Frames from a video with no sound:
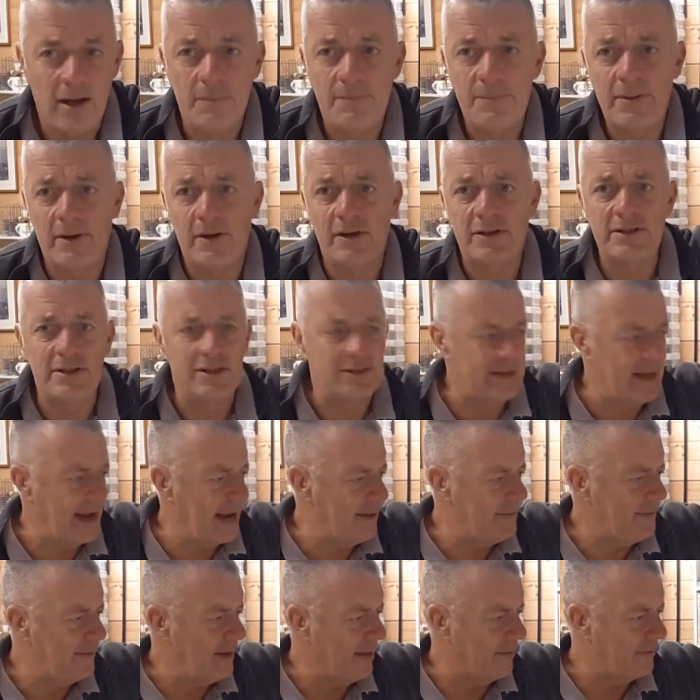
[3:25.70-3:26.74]

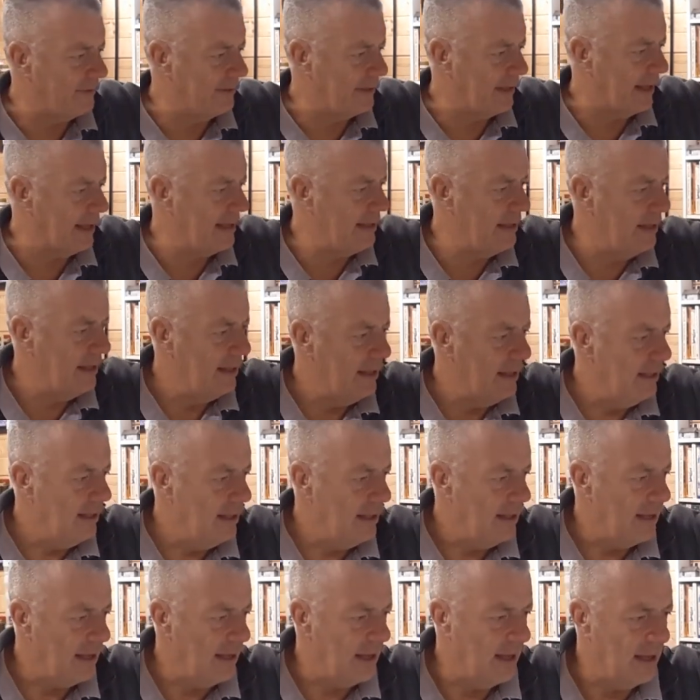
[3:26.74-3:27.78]
Partisan the other day,
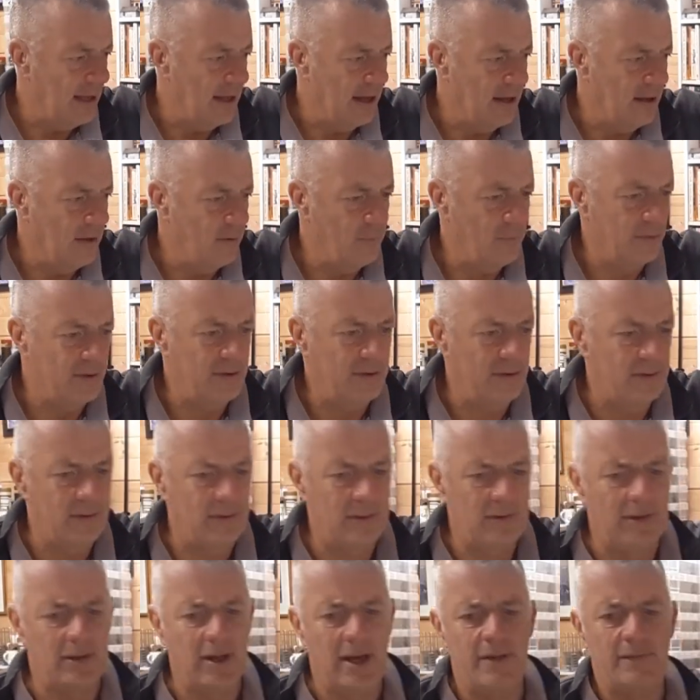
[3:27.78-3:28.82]
with
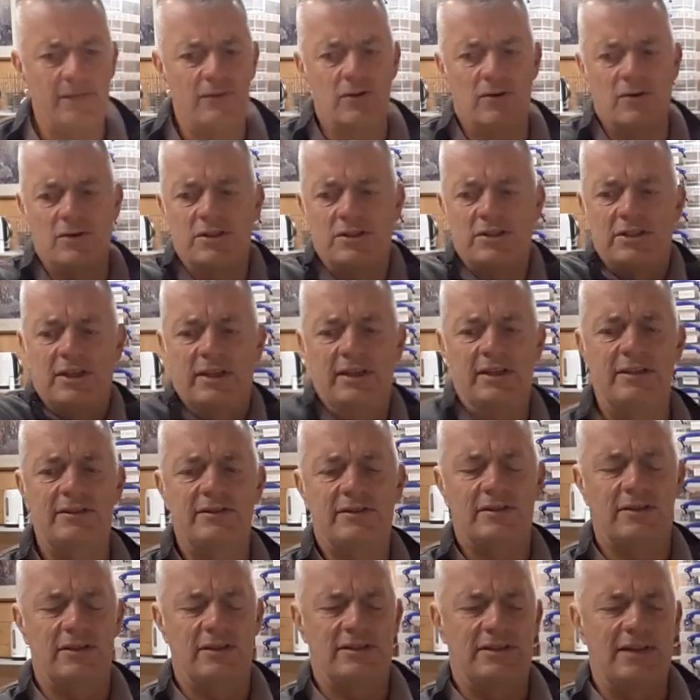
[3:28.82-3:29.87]
Dave
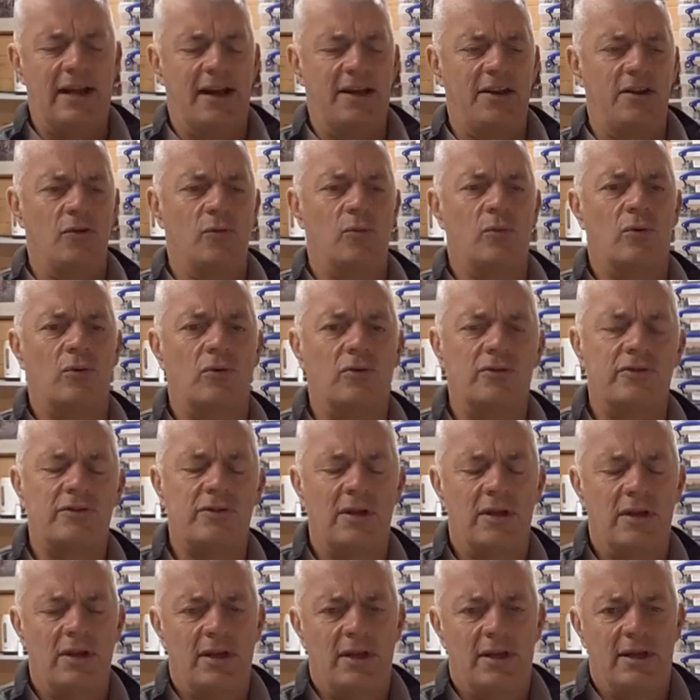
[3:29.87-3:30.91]
Doherty's Italian
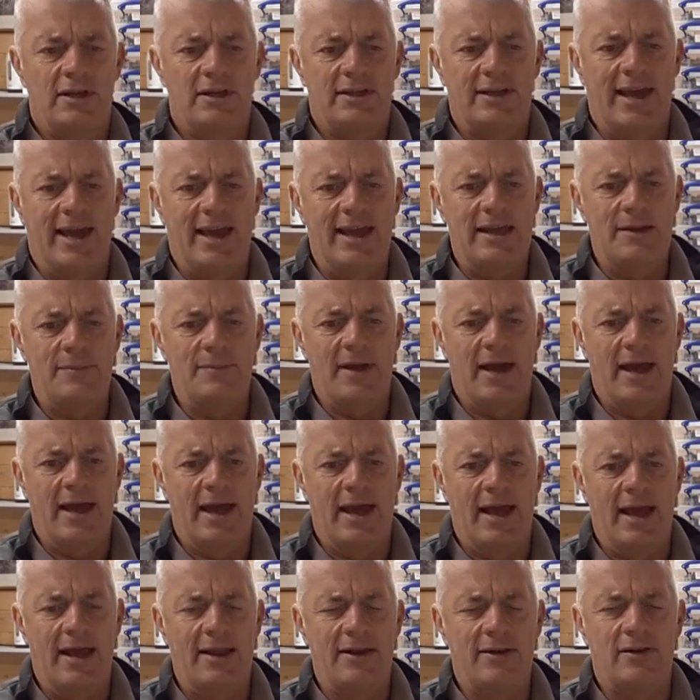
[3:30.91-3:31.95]
Wars game
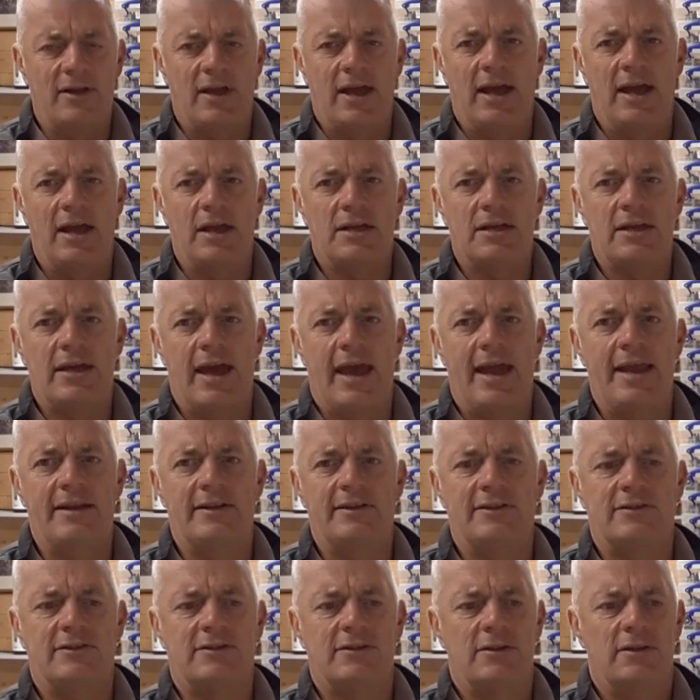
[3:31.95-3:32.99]
and
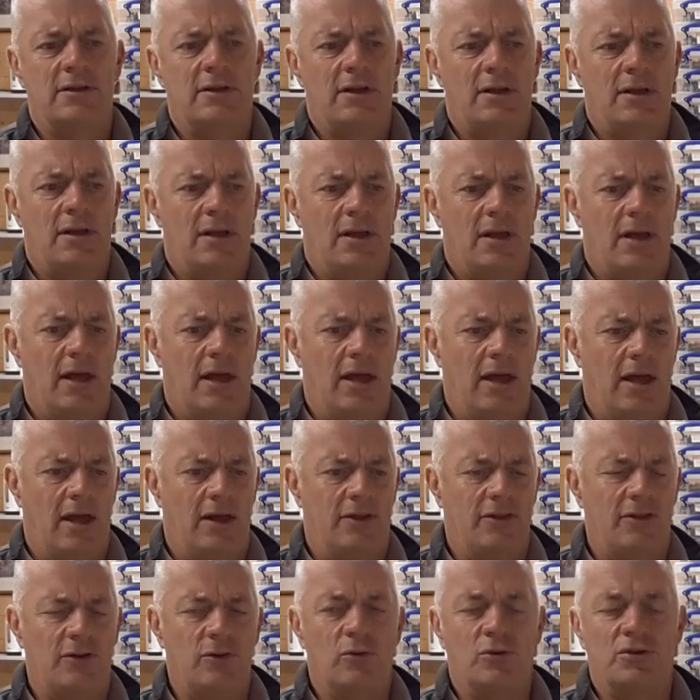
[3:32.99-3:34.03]
Ken's
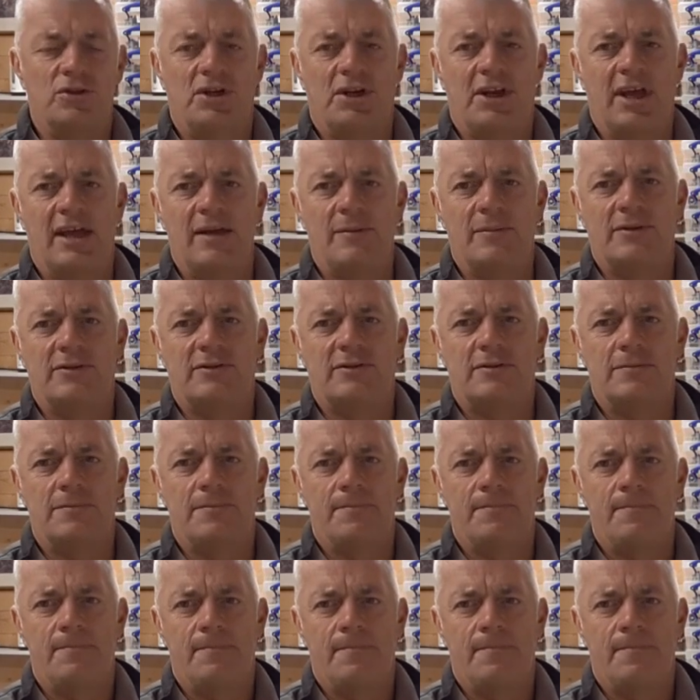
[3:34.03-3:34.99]
the Yorkshire Gamers